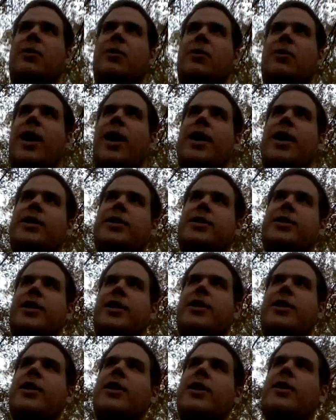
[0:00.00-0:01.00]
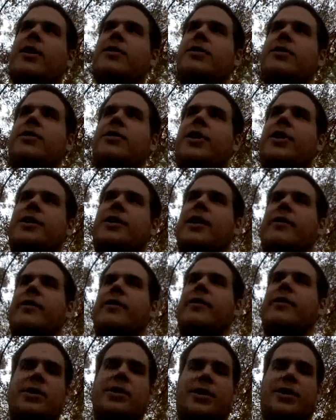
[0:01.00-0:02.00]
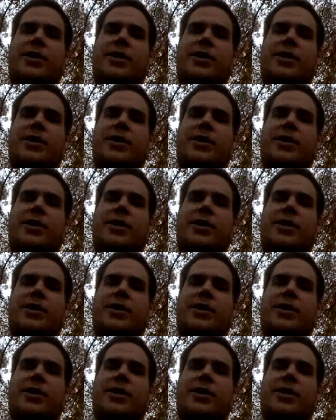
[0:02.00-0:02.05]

to watch, and you can tell me what